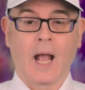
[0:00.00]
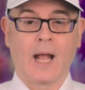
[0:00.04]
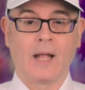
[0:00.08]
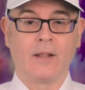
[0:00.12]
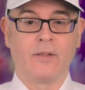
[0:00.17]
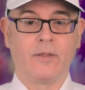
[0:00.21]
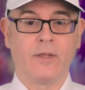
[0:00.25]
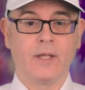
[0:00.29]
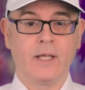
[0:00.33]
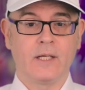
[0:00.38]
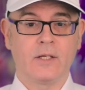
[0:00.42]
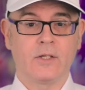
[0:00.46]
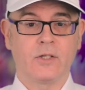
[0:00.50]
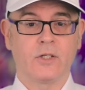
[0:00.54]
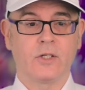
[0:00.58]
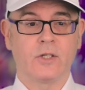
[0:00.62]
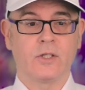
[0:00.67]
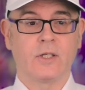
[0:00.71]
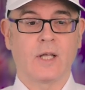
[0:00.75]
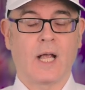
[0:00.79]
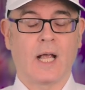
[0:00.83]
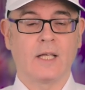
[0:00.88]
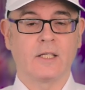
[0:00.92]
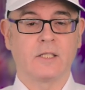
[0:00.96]
And
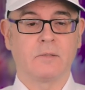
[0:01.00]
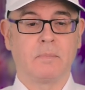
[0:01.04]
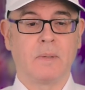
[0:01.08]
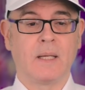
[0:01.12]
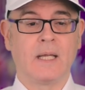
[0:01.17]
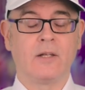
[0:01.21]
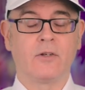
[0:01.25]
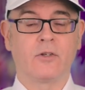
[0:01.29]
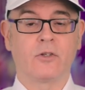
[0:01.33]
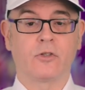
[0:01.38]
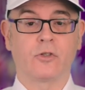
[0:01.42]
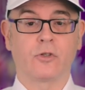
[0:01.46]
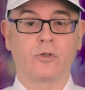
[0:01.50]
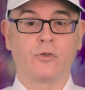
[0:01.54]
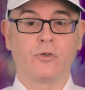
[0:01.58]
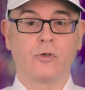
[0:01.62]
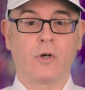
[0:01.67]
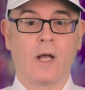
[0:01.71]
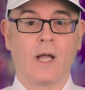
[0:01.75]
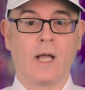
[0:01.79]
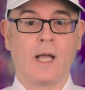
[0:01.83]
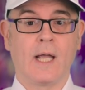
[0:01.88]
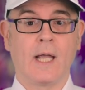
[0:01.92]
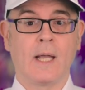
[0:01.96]
this has been
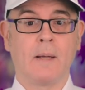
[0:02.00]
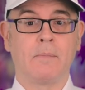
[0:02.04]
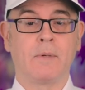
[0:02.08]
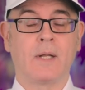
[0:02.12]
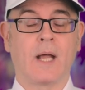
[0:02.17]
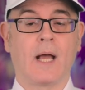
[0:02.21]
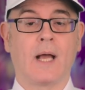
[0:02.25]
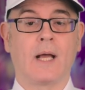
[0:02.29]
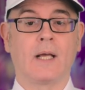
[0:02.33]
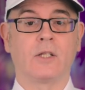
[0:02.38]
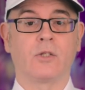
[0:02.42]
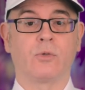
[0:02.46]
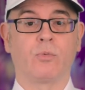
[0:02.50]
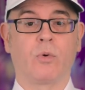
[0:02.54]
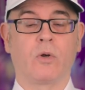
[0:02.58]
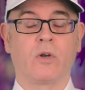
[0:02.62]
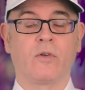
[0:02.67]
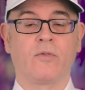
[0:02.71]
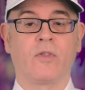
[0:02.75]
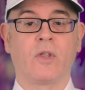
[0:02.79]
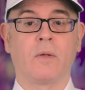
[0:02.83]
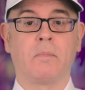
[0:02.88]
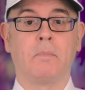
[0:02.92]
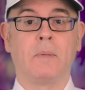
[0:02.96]
described as one
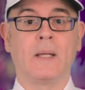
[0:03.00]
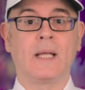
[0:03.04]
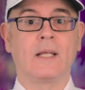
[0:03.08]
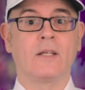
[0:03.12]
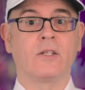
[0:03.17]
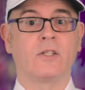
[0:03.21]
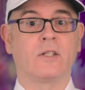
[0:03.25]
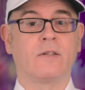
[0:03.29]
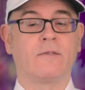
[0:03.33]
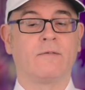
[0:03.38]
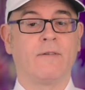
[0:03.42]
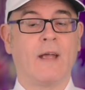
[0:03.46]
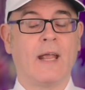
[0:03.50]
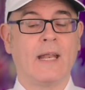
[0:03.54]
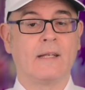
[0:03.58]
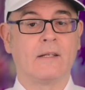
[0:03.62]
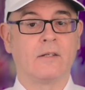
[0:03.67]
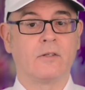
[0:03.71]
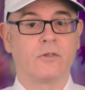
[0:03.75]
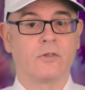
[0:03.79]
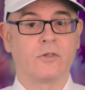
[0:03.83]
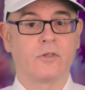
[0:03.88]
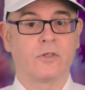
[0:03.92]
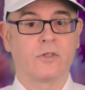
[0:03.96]
of the biggest
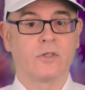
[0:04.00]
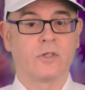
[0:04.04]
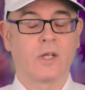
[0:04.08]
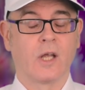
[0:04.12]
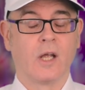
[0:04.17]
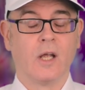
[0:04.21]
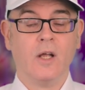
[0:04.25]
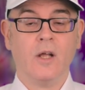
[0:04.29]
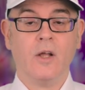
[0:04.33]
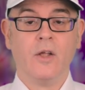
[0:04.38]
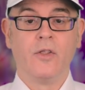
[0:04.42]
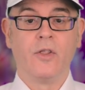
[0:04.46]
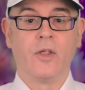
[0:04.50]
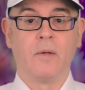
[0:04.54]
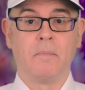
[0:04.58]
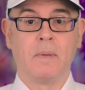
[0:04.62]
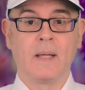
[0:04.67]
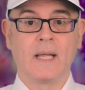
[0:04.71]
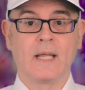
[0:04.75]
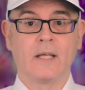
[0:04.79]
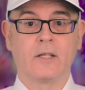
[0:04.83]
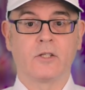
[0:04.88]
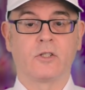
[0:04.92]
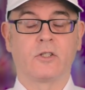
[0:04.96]
events, the
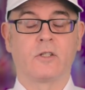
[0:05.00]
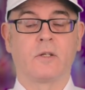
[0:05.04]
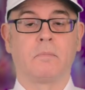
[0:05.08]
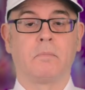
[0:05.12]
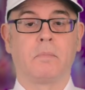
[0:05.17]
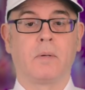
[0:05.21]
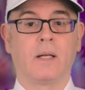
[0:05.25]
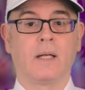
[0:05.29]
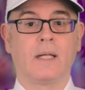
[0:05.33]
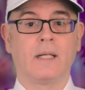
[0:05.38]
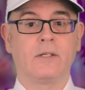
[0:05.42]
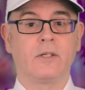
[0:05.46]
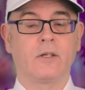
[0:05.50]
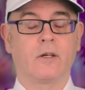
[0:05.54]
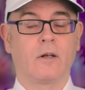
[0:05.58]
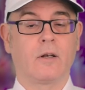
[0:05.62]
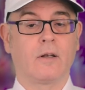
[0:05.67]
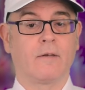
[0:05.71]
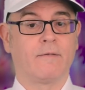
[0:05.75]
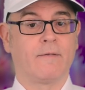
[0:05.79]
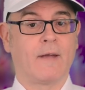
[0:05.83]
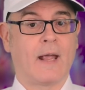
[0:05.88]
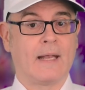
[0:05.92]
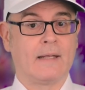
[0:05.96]
biggest political
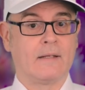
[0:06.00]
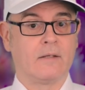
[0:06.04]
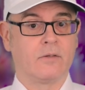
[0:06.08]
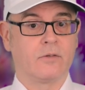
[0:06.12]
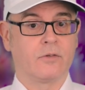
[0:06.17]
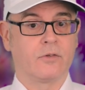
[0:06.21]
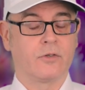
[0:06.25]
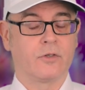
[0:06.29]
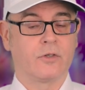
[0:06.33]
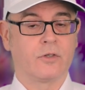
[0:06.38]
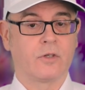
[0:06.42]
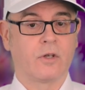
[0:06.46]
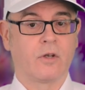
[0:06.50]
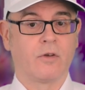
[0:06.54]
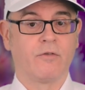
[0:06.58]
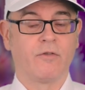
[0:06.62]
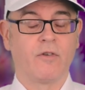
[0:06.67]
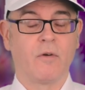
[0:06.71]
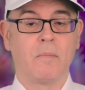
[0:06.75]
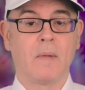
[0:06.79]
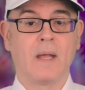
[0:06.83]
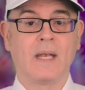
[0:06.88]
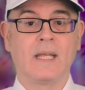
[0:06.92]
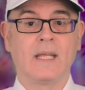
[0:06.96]
events
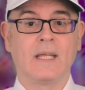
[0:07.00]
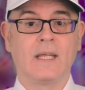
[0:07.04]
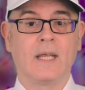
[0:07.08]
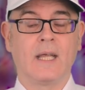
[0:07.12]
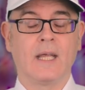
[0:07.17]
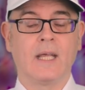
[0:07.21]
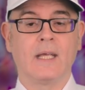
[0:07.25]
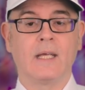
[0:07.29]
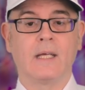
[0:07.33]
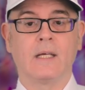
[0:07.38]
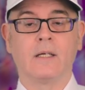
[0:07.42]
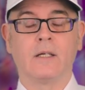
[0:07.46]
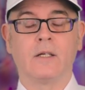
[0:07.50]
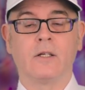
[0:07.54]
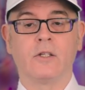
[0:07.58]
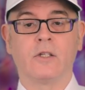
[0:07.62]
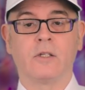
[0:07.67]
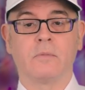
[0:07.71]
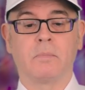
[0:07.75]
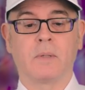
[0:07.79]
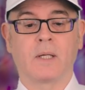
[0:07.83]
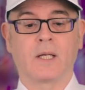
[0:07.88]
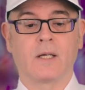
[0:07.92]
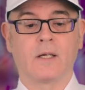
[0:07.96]
for many
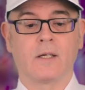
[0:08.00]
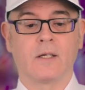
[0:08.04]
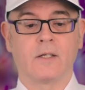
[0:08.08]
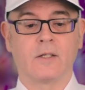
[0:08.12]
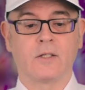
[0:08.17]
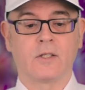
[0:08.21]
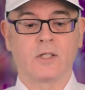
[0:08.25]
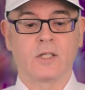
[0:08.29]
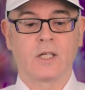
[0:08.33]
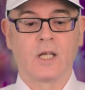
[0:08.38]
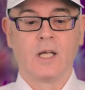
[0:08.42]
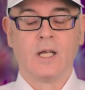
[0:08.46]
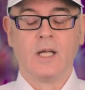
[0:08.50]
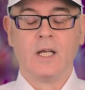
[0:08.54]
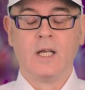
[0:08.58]
years, because